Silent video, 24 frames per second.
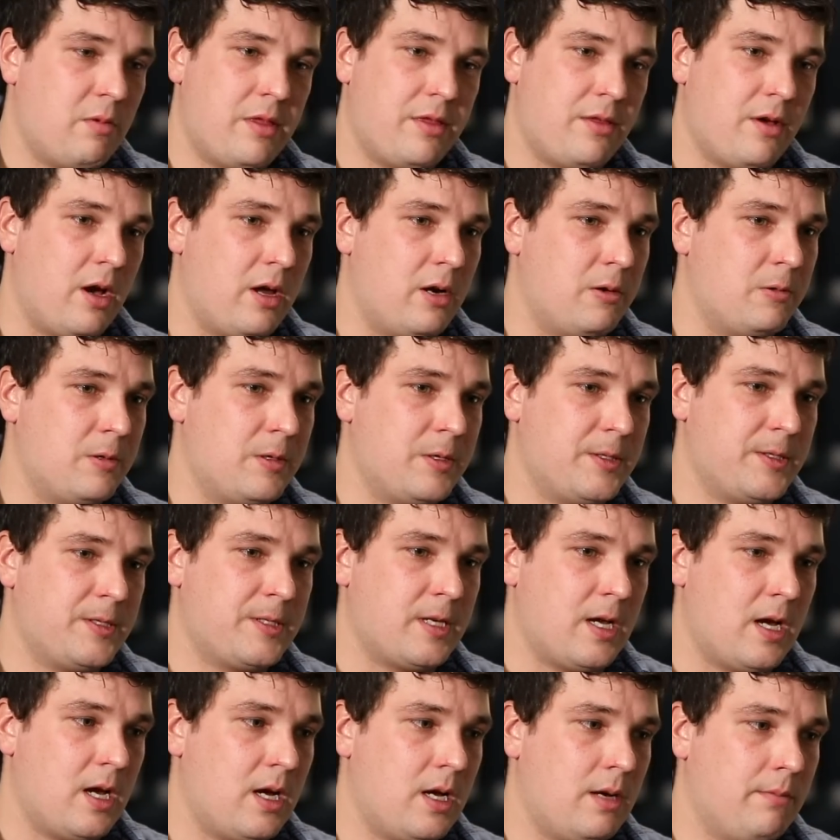we thought it
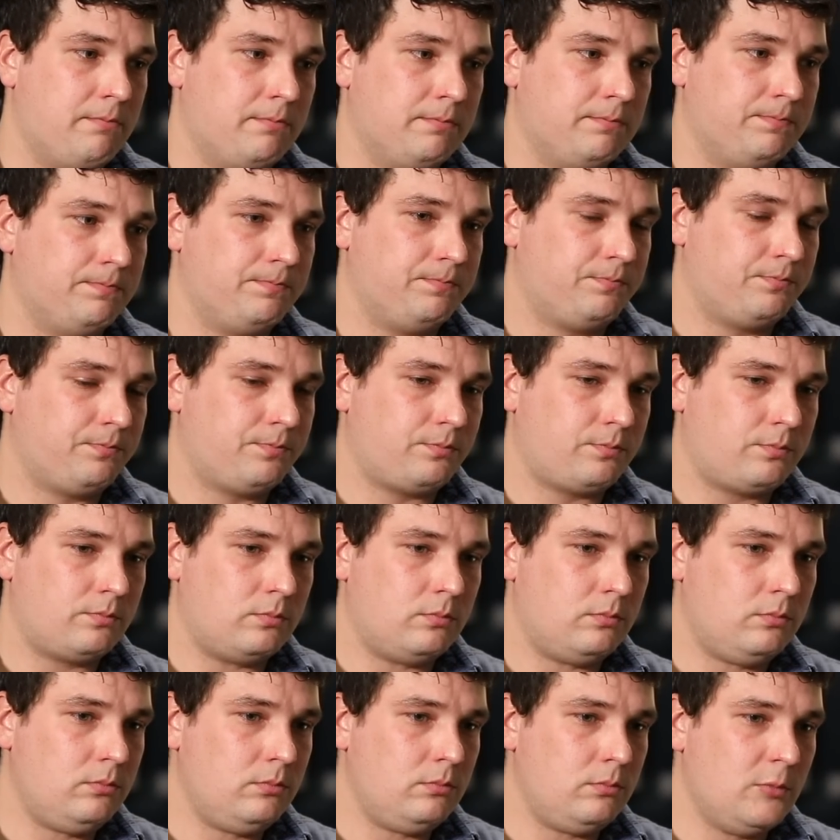was
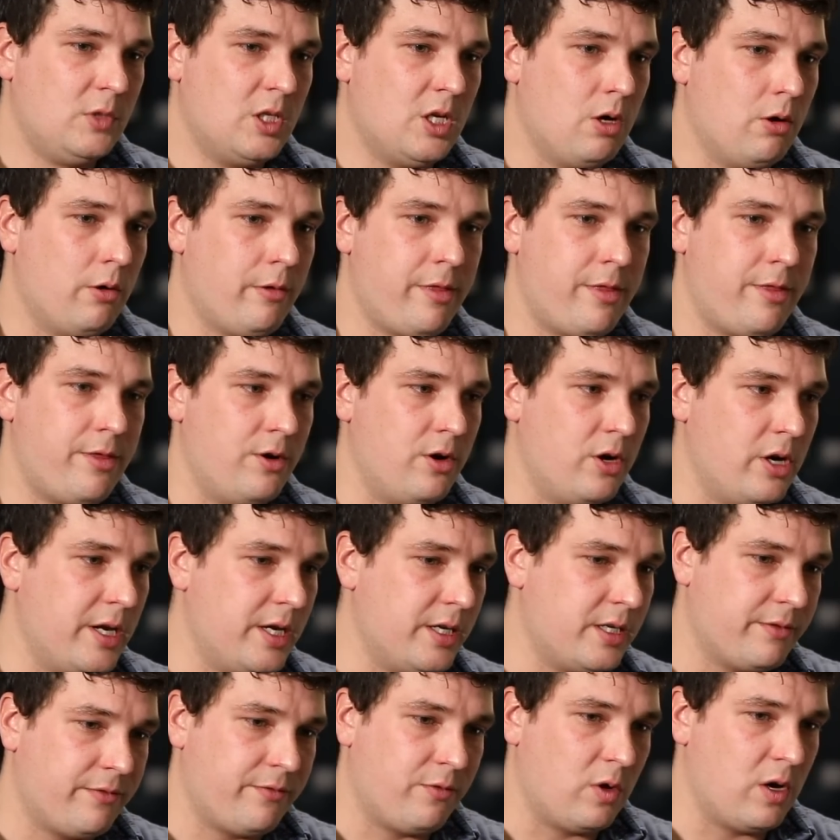30
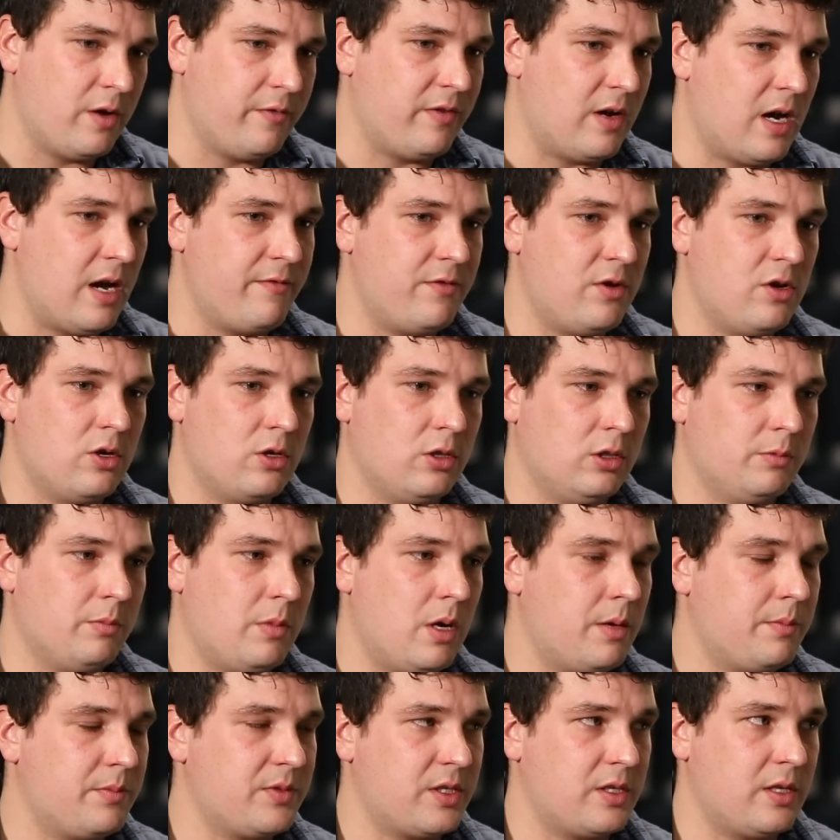to 45-year-old
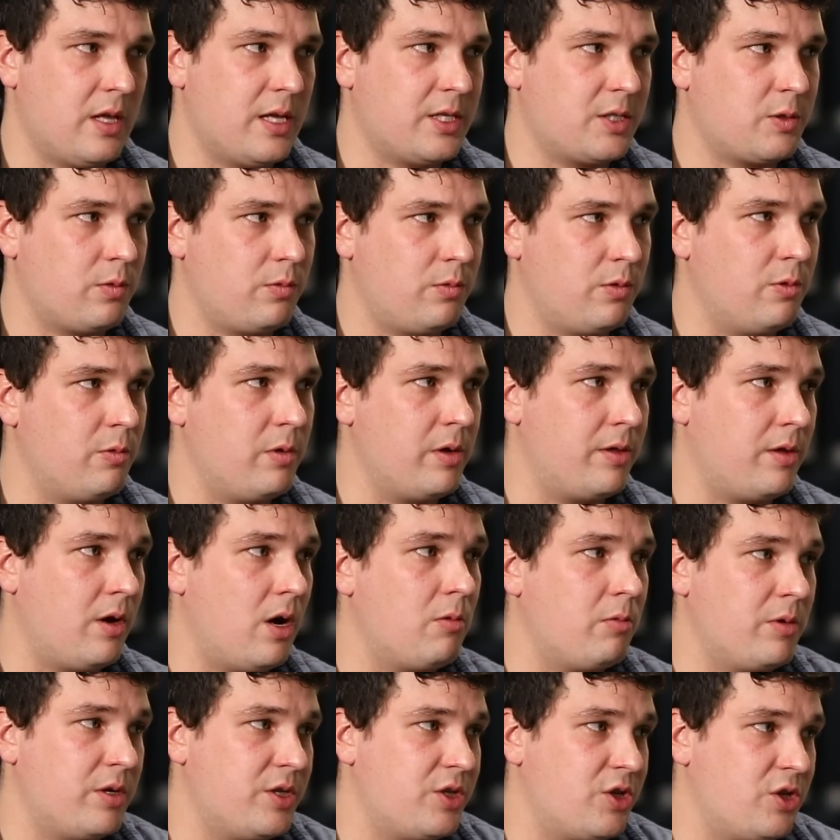moms, and that's what we
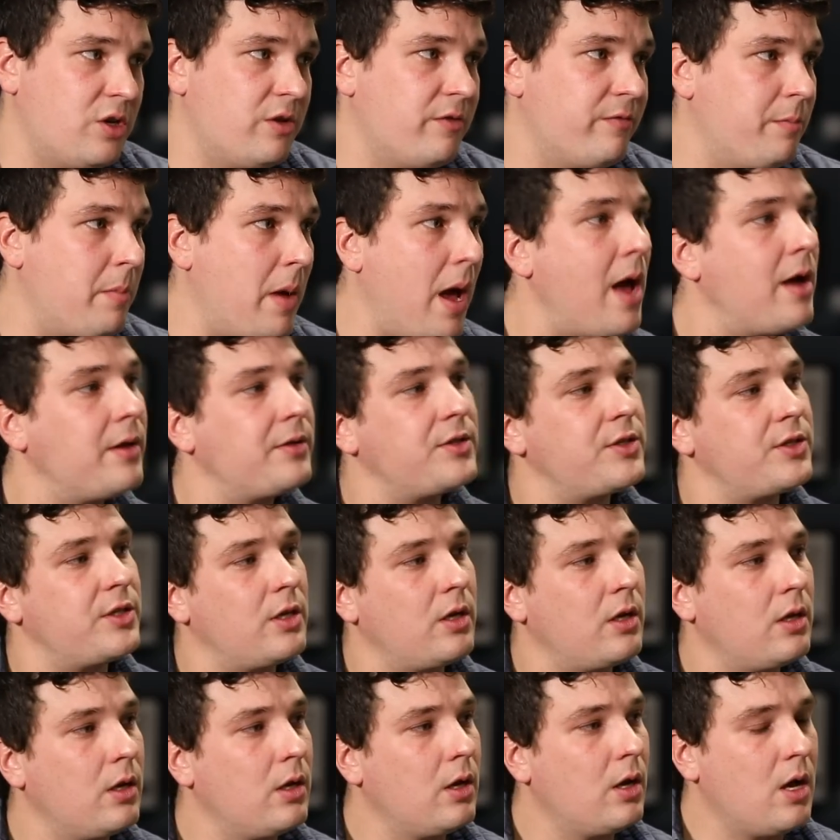thought we served best.
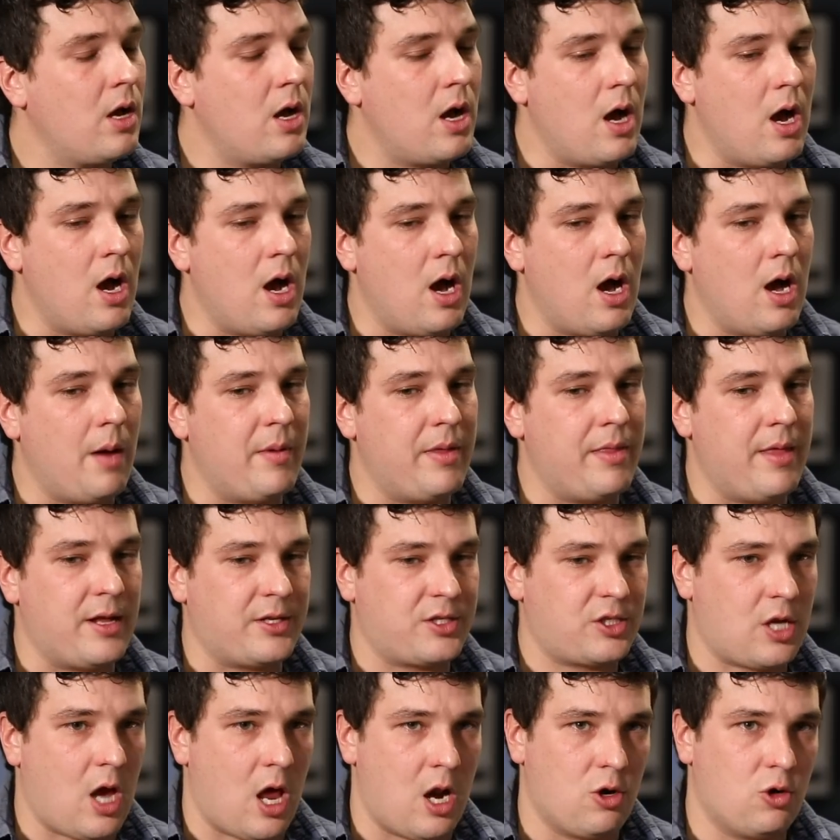And
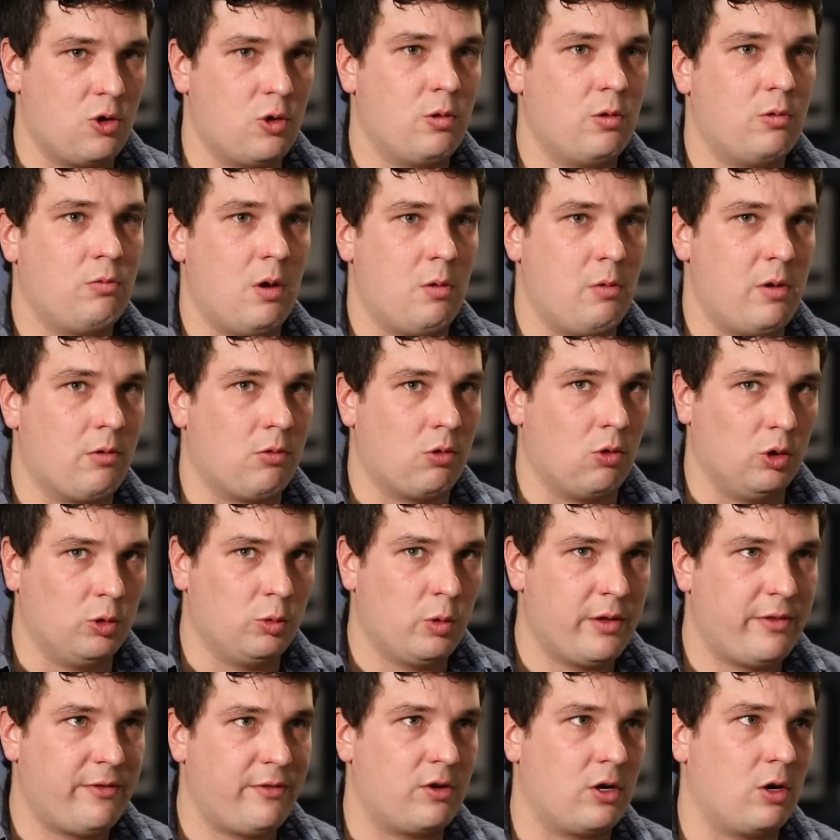that's kind of what we rolled
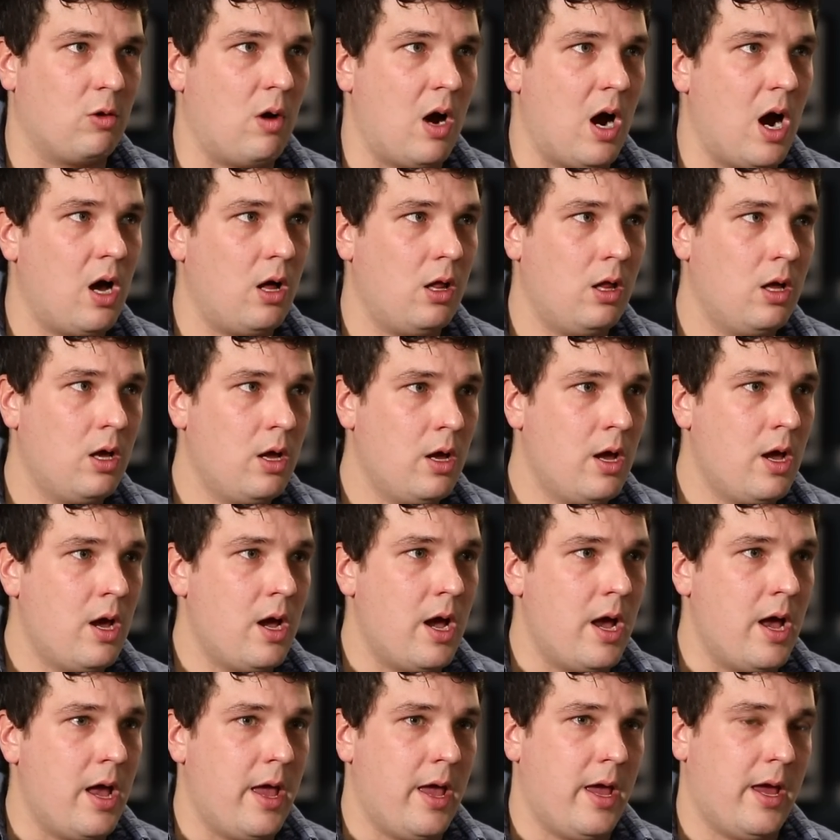with for a while.
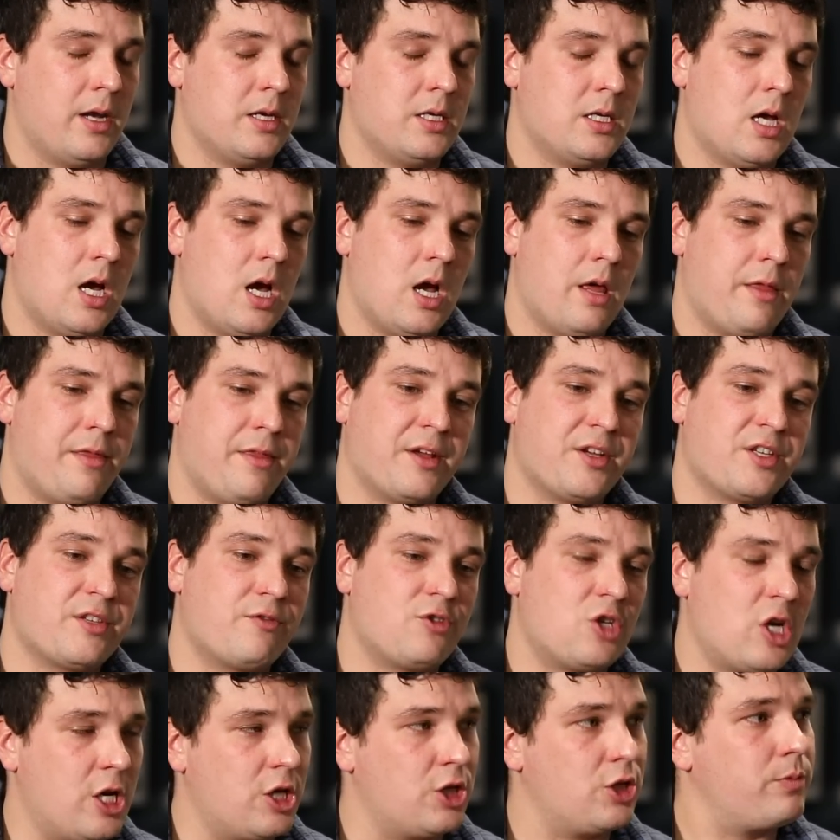And things
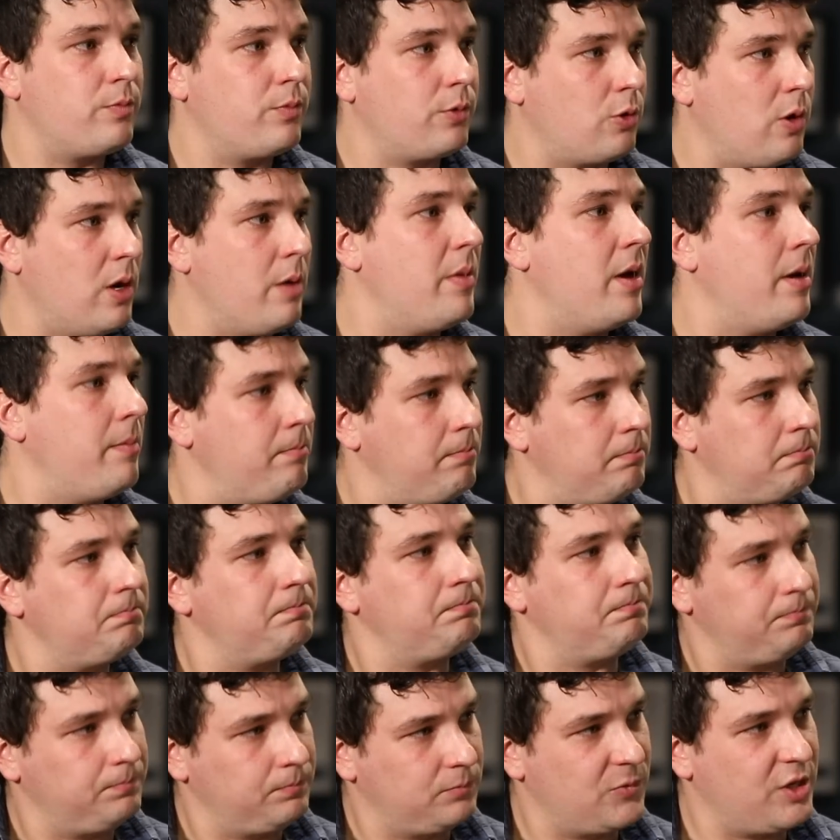have changed quite a bit
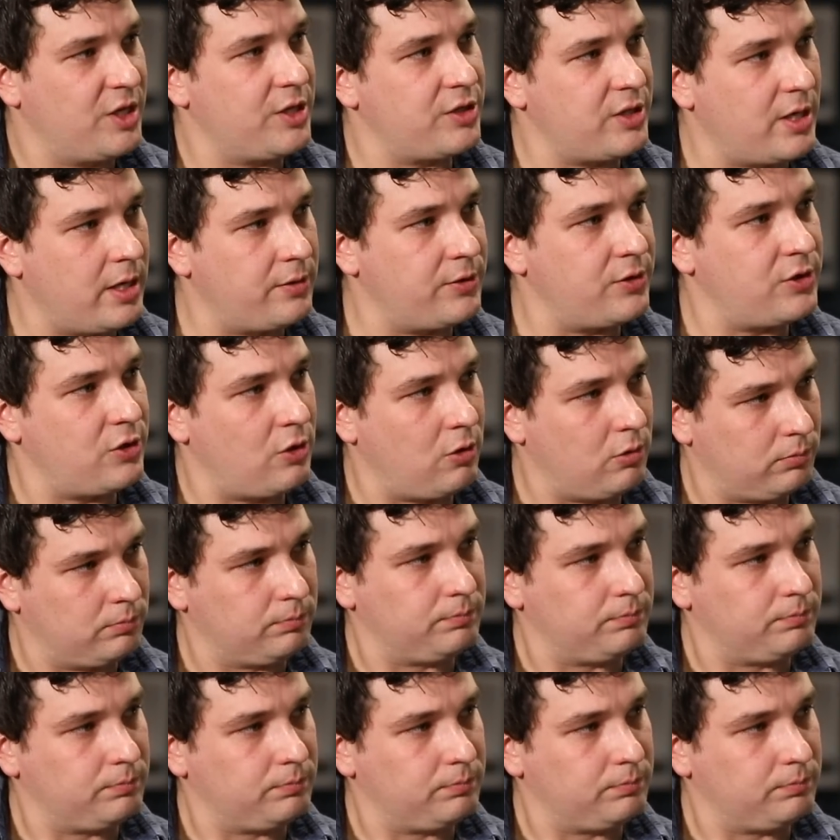since then. So